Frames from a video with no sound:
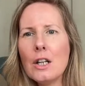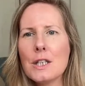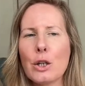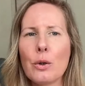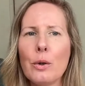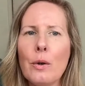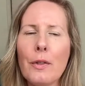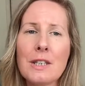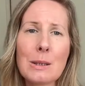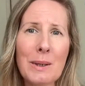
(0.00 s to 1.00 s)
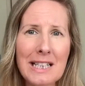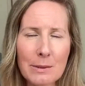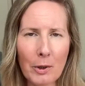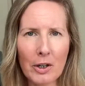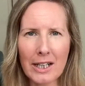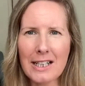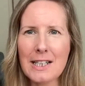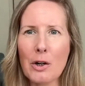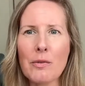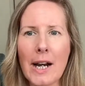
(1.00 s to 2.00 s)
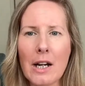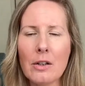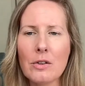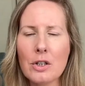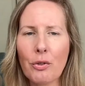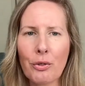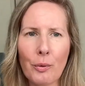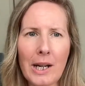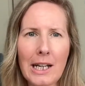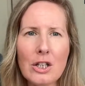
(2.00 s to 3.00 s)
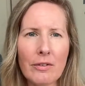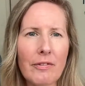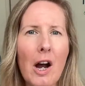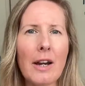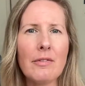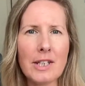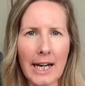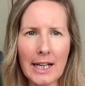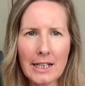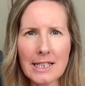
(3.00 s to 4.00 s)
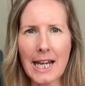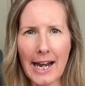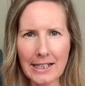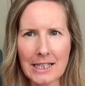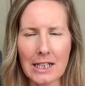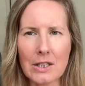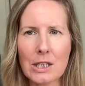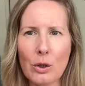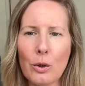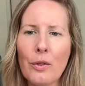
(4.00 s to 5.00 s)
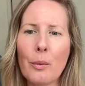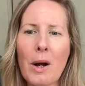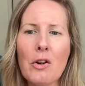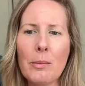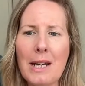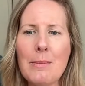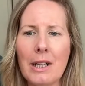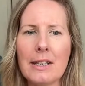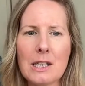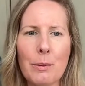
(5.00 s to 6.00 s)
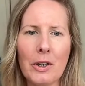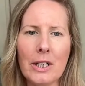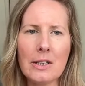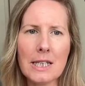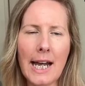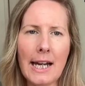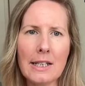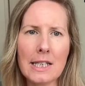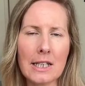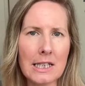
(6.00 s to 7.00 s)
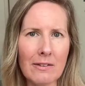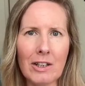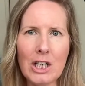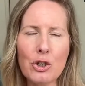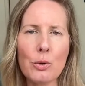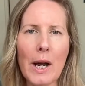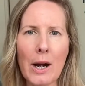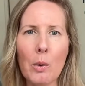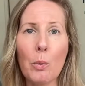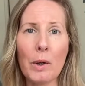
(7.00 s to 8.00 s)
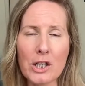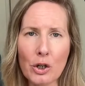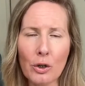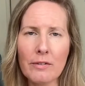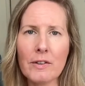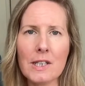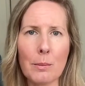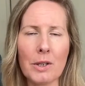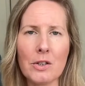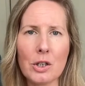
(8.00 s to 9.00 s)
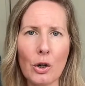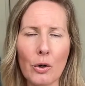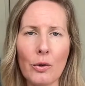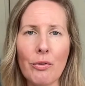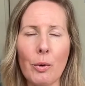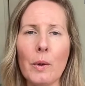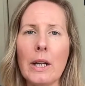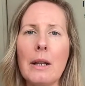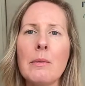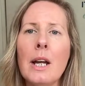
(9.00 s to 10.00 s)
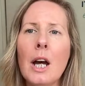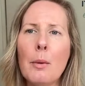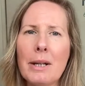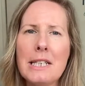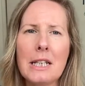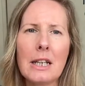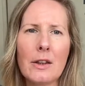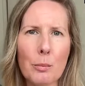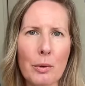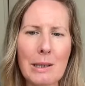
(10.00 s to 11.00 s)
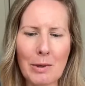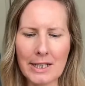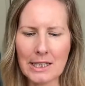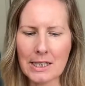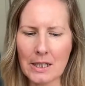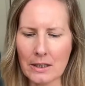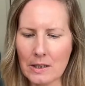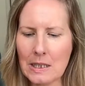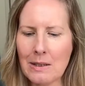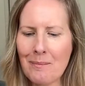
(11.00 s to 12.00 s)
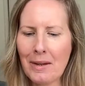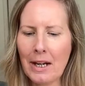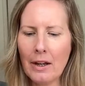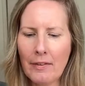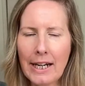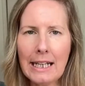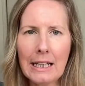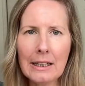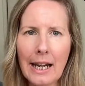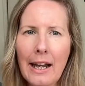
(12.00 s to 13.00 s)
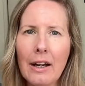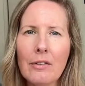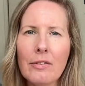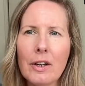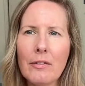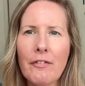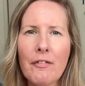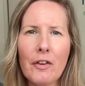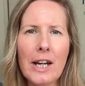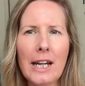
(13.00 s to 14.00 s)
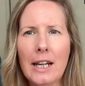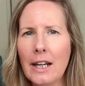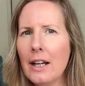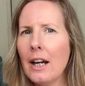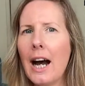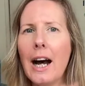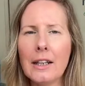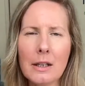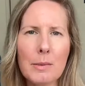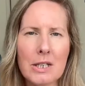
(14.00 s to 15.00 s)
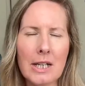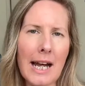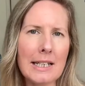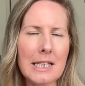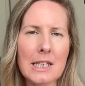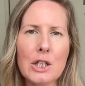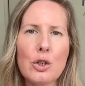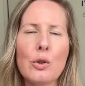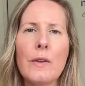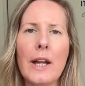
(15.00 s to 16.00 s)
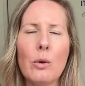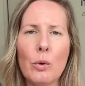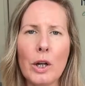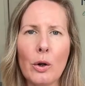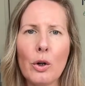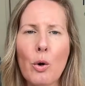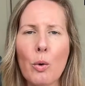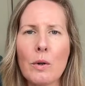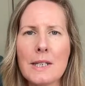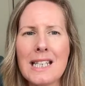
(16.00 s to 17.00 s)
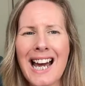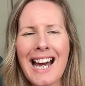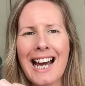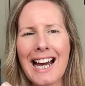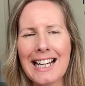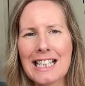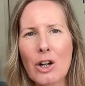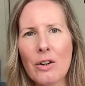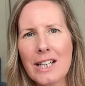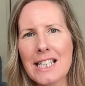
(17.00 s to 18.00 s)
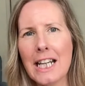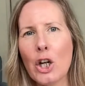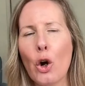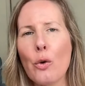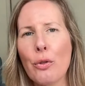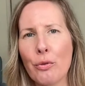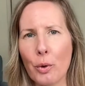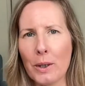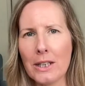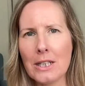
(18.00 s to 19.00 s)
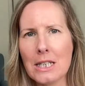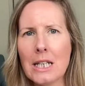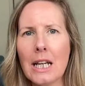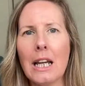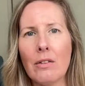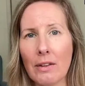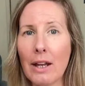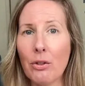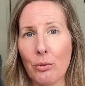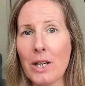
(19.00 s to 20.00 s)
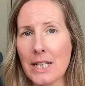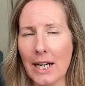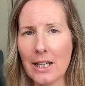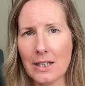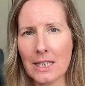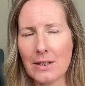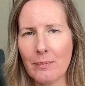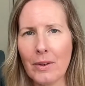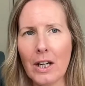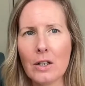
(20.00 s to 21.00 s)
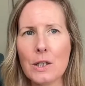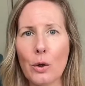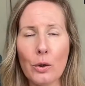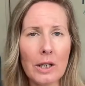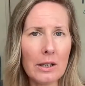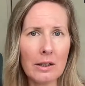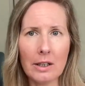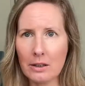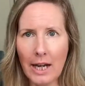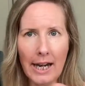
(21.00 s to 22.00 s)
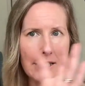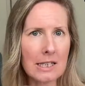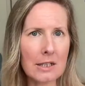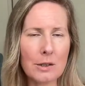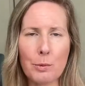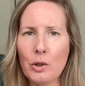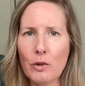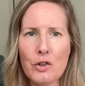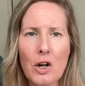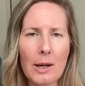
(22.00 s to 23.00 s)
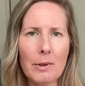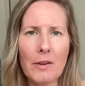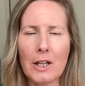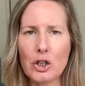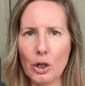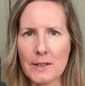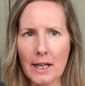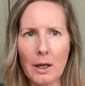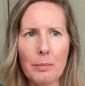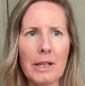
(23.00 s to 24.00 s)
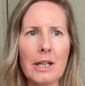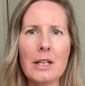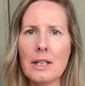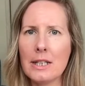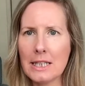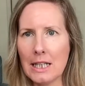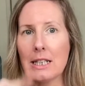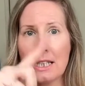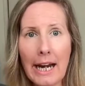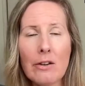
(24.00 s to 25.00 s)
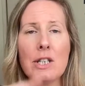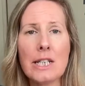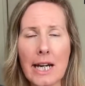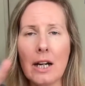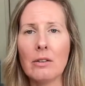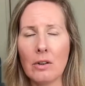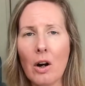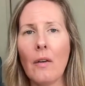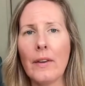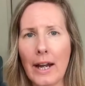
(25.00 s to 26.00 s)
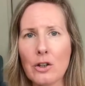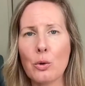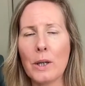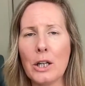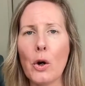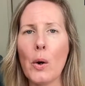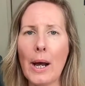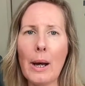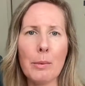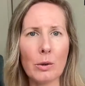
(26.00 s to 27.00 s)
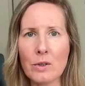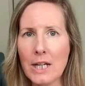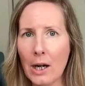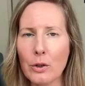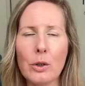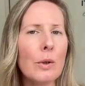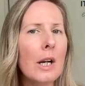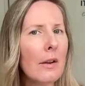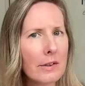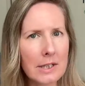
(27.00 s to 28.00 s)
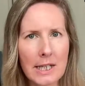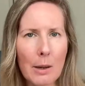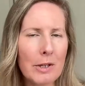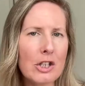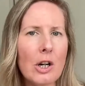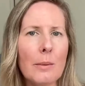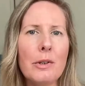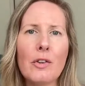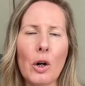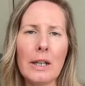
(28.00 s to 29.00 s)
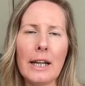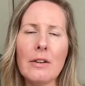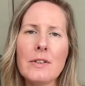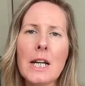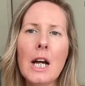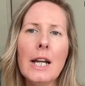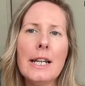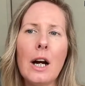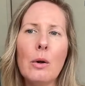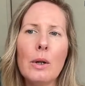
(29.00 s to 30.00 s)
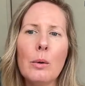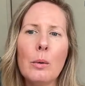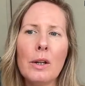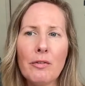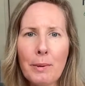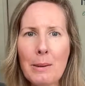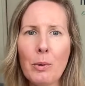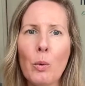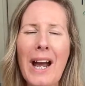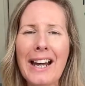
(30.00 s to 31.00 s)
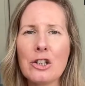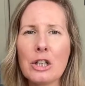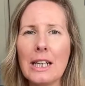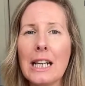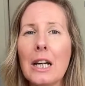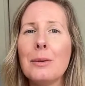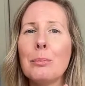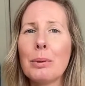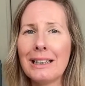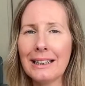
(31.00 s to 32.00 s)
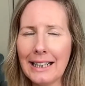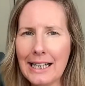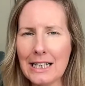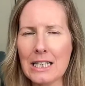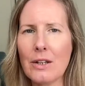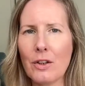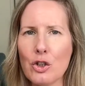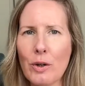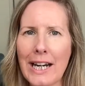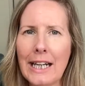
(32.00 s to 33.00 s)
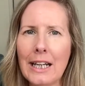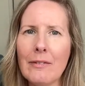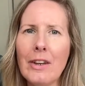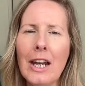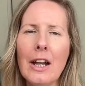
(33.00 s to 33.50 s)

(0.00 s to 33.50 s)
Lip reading: So the sweet spot is around 3 to 5 days access. So the welcome email experience has a 72-hour window for someone to go through it. And basically the premise is this: they can have free, unlimited access to that audio course as long as they go through it in that 3 days. So it has this beautiful timer that shows up, and it's counting down on the actual Hero app. It'll tell you this is how much time you've got left. Now, if people actually complete the training,